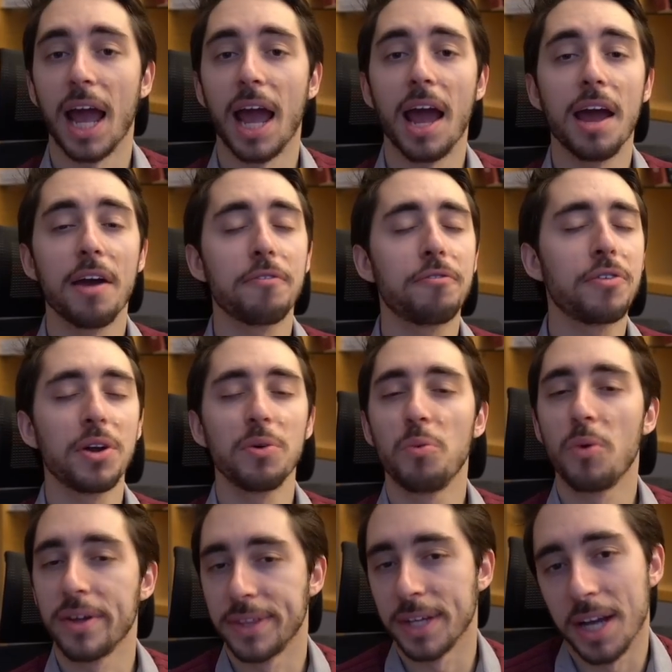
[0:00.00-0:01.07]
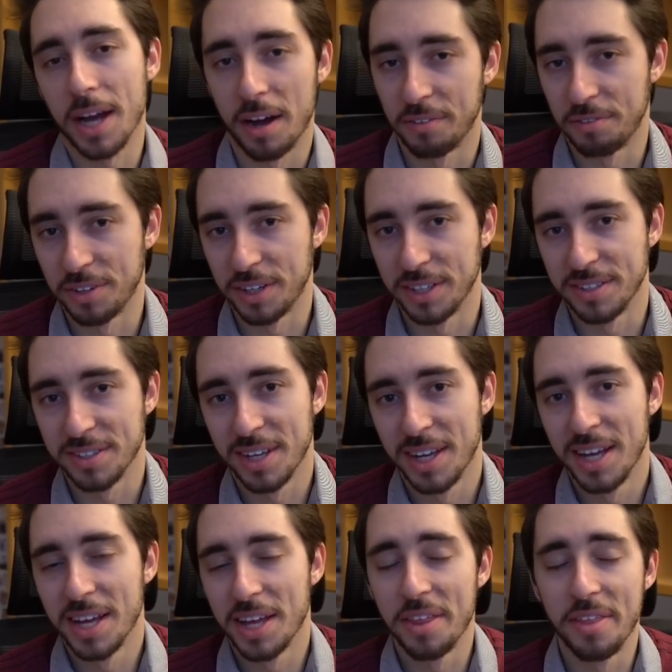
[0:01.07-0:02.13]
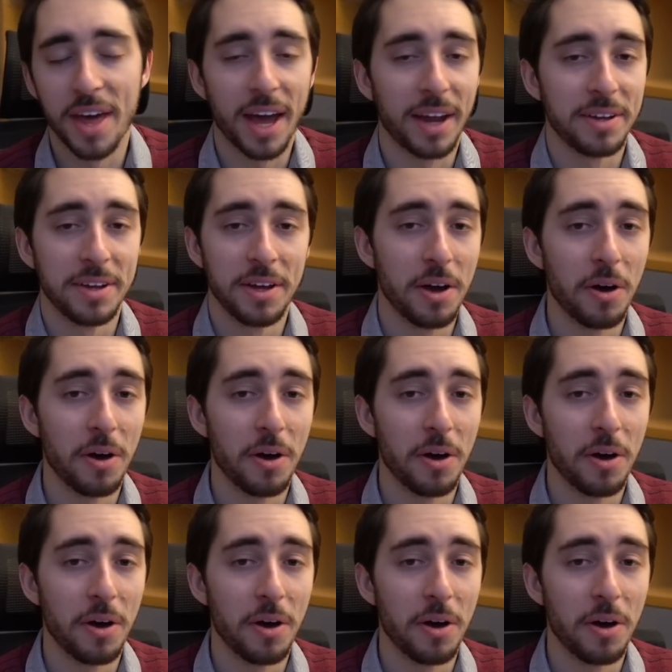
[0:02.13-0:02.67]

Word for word: everyone the confidence that,